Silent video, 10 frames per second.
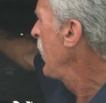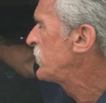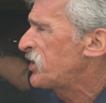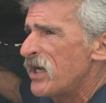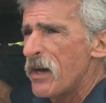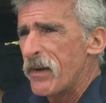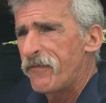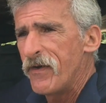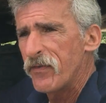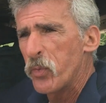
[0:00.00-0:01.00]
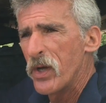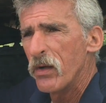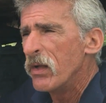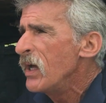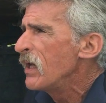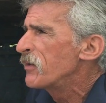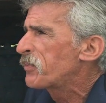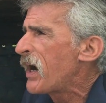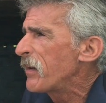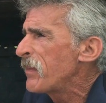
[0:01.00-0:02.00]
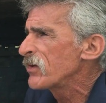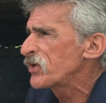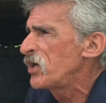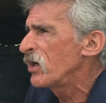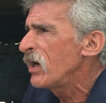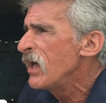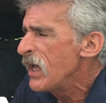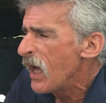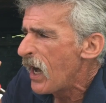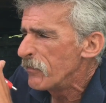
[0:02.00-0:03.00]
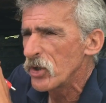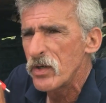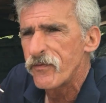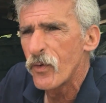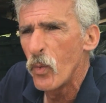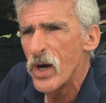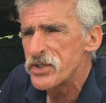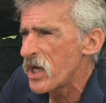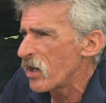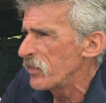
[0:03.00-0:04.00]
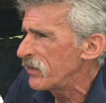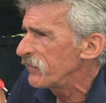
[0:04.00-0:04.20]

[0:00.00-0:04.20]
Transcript: It's sitting on my fifth wheel. It's probably mounted secure. I'm looking for what, gentlemen?